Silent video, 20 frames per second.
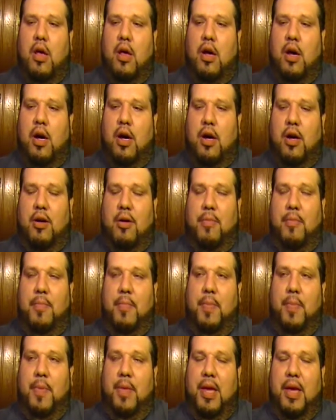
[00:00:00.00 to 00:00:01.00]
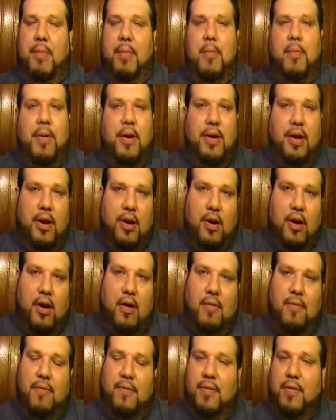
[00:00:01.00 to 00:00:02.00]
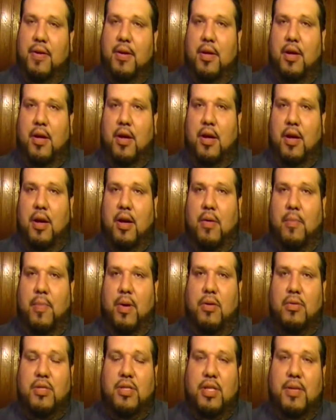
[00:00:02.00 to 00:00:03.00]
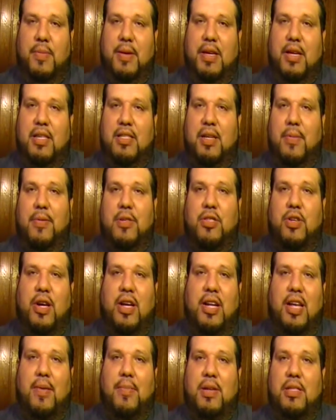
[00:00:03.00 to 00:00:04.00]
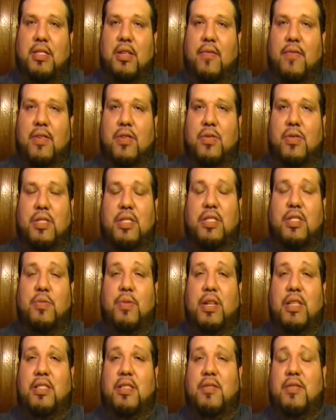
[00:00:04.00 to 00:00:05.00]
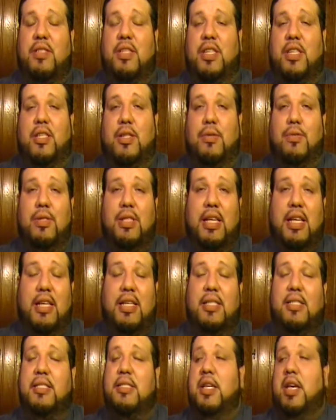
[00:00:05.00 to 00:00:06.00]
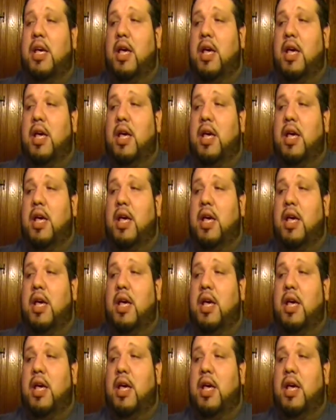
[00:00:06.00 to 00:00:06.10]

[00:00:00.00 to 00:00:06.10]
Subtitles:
I've been putting it off. Mostly because I've been trying to get myself into a situation to do things.